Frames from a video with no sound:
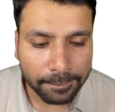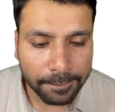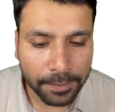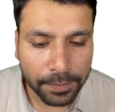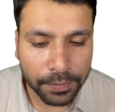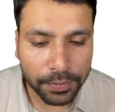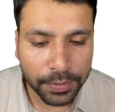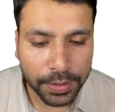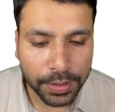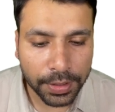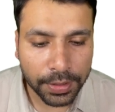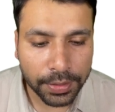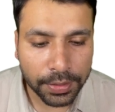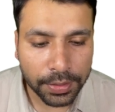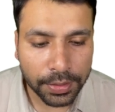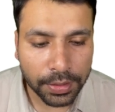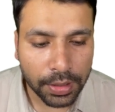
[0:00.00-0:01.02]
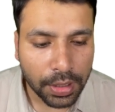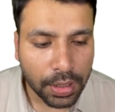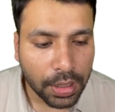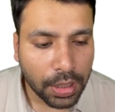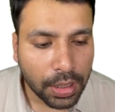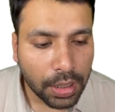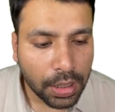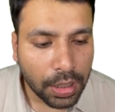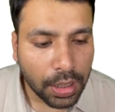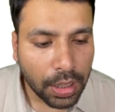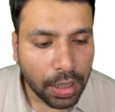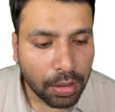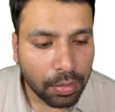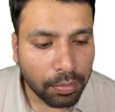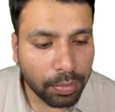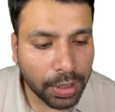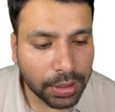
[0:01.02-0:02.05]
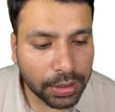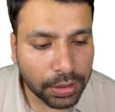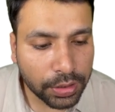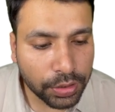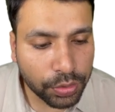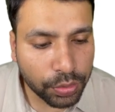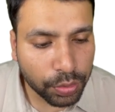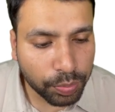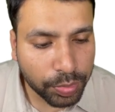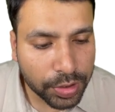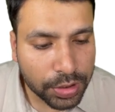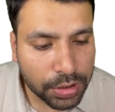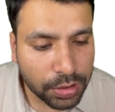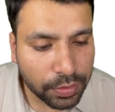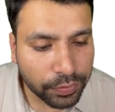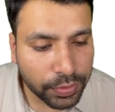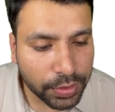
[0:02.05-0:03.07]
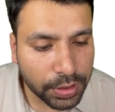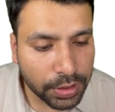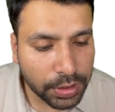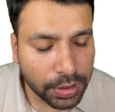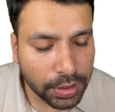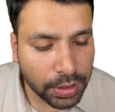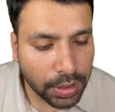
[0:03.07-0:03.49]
Okay. But you preserve the